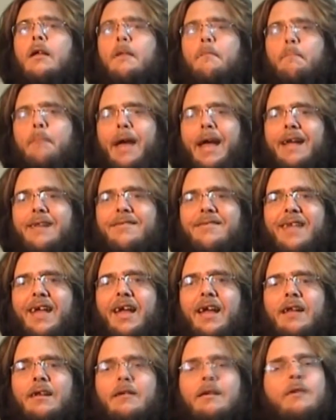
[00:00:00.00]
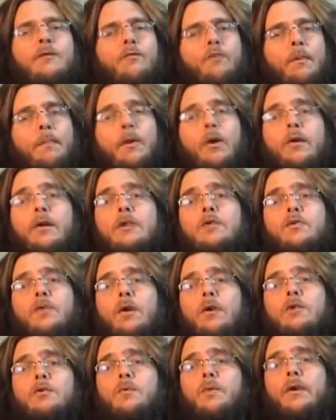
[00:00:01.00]
Back then, remote
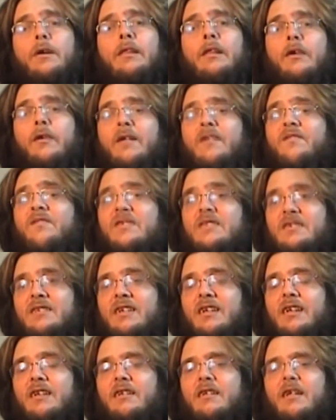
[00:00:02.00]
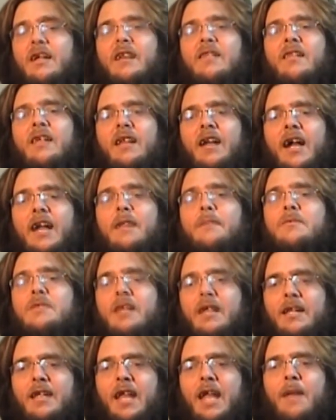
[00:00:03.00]
controls were in their infancy, and the items
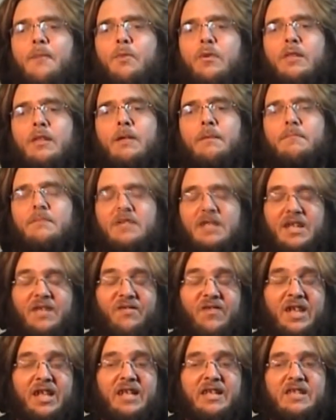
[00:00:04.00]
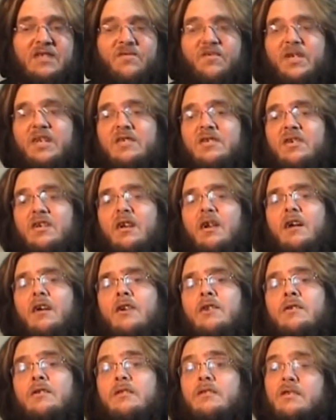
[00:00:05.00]
that came with them, TVs,
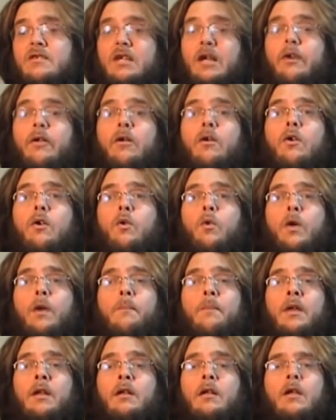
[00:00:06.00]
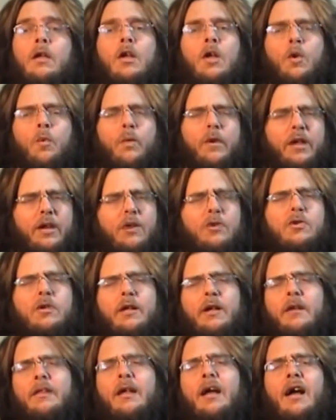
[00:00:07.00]
VCRs, and stereo equipment, were usually
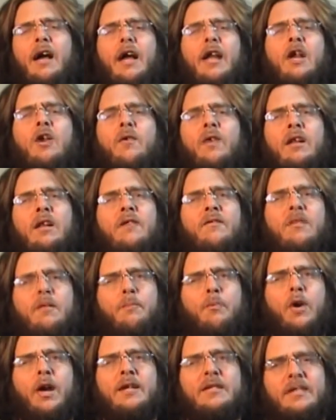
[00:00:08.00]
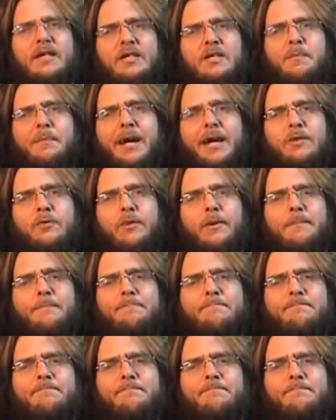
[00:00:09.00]
on the higher end of the pricing spectrum.